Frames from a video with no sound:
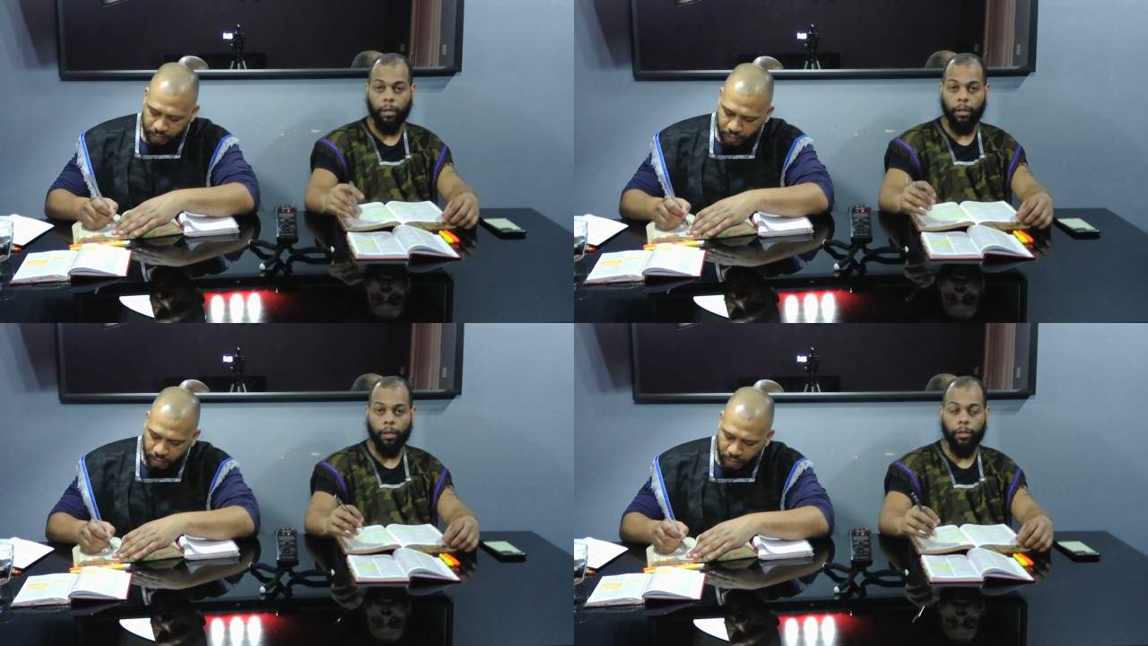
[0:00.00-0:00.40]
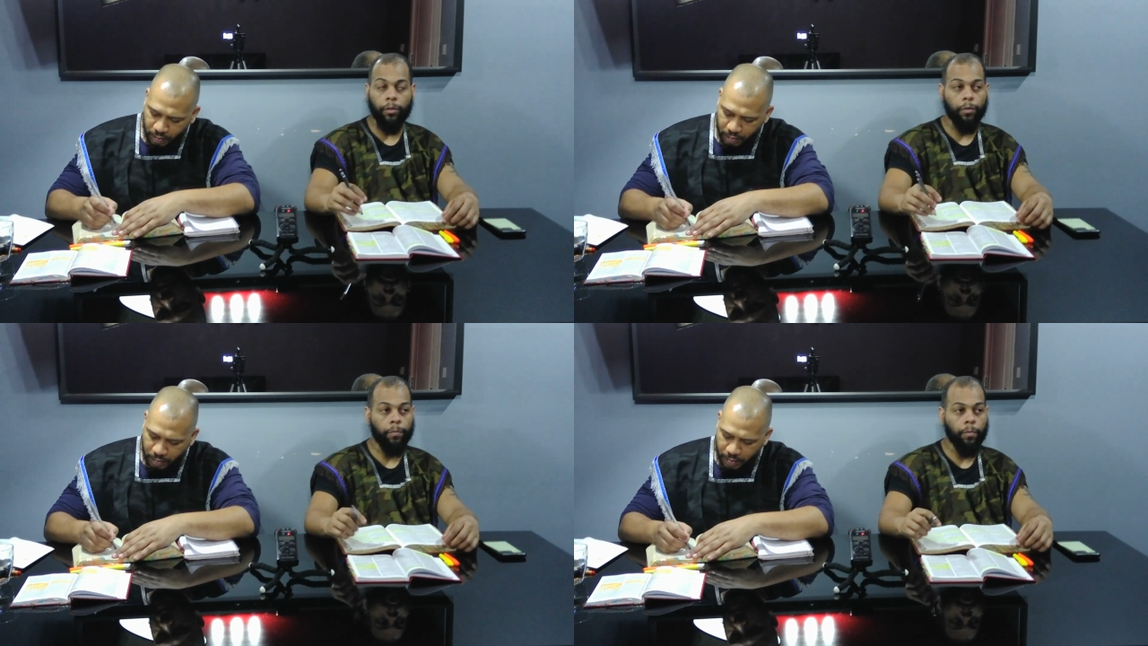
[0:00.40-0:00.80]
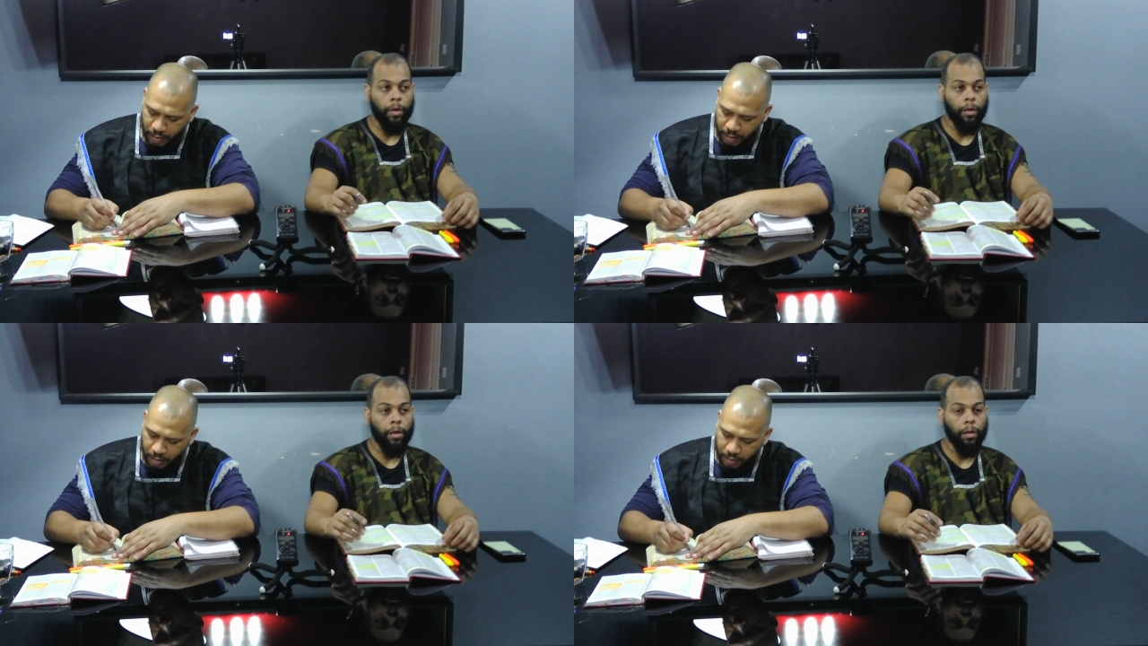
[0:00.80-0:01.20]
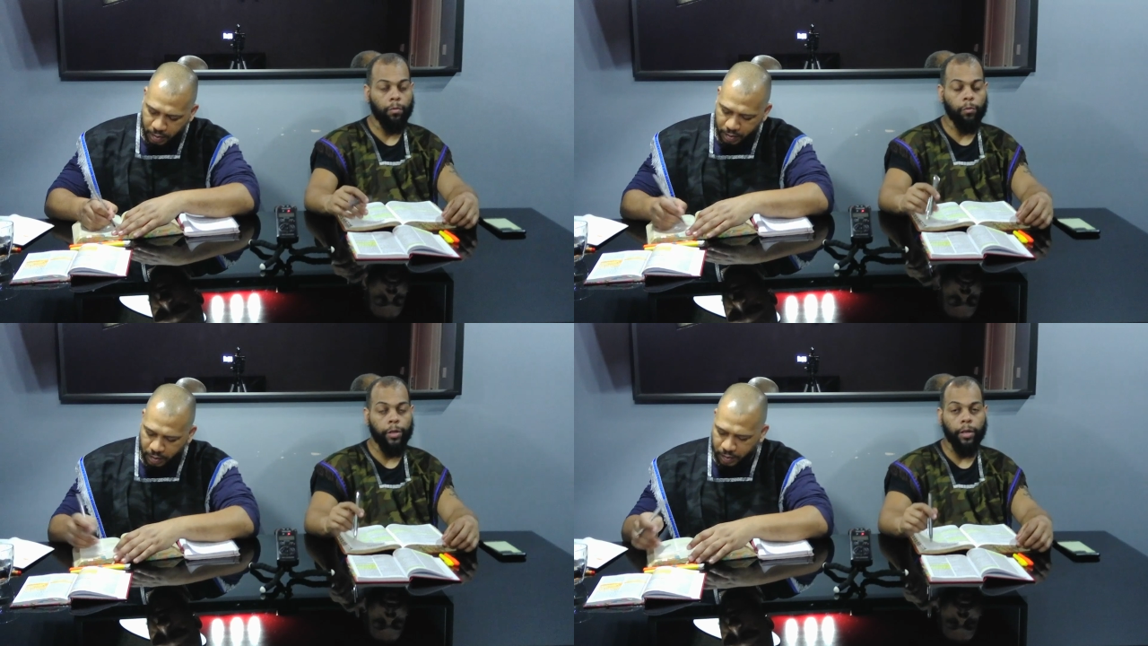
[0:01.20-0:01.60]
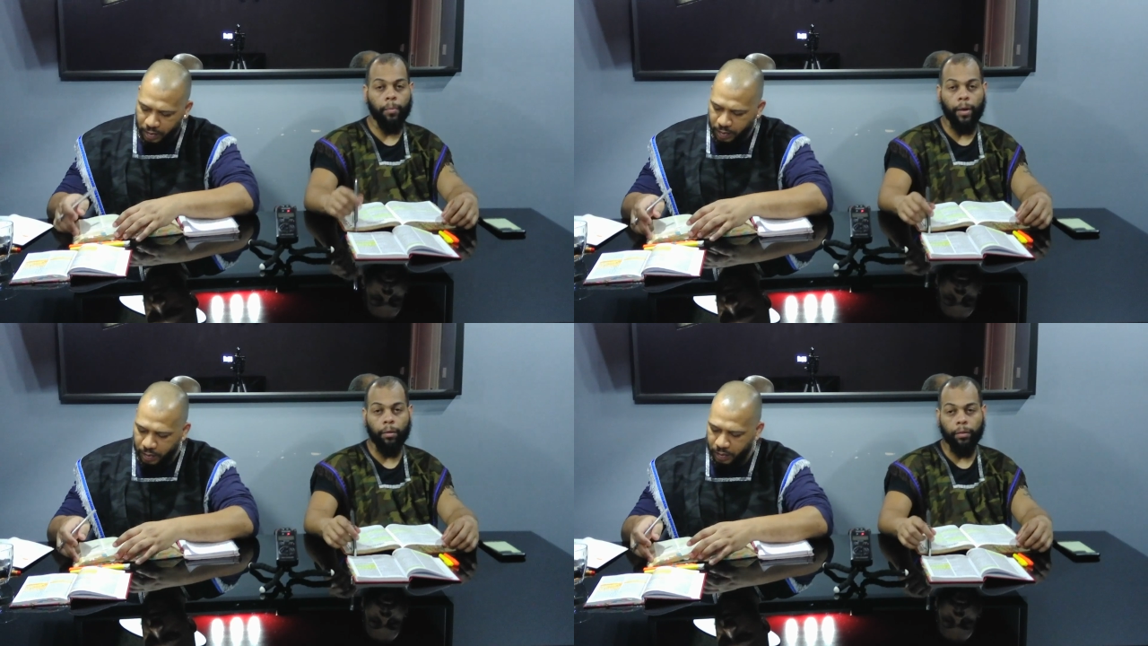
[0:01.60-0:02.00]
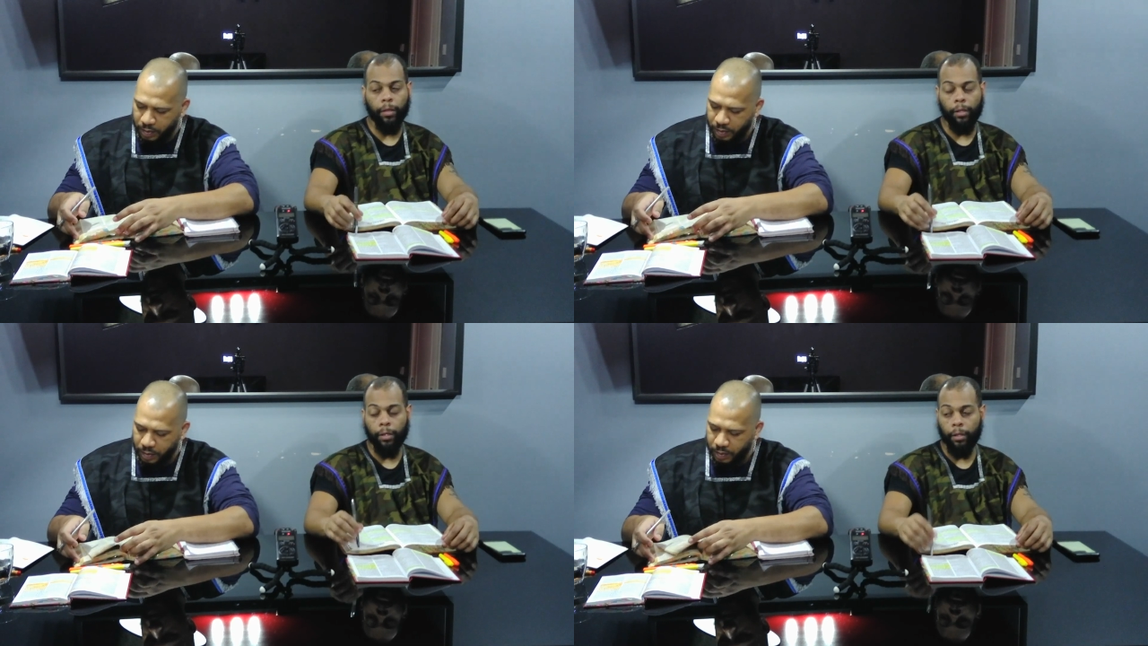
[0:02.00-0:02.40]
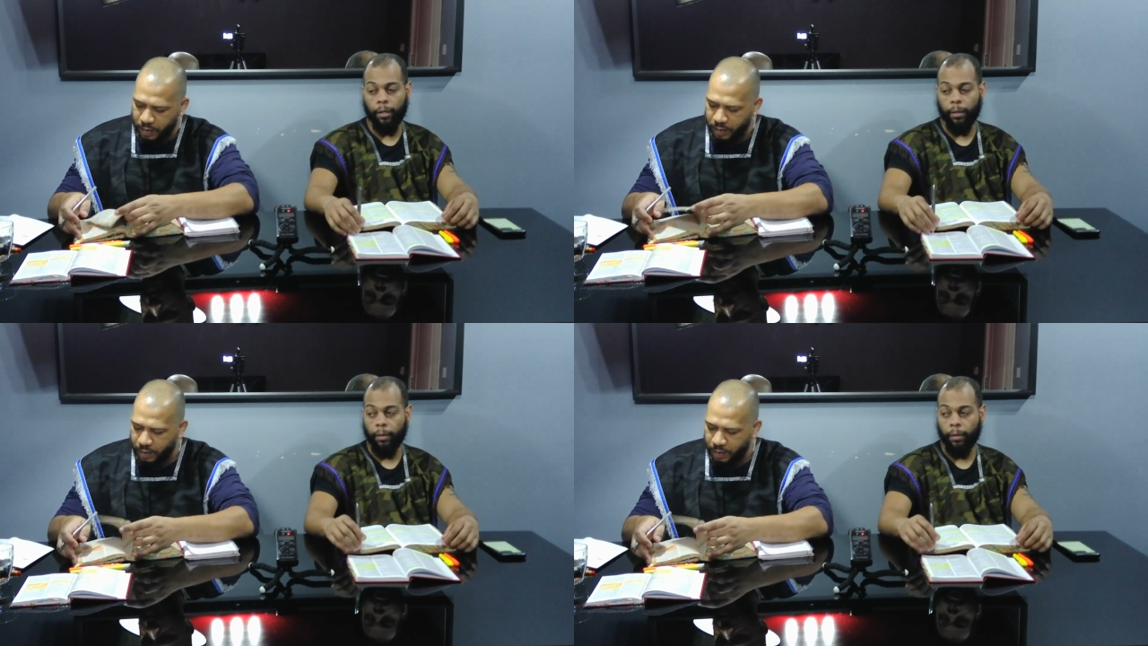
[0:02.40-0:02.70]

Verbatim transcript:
Speaker 1: And you can uh, read about the, uh,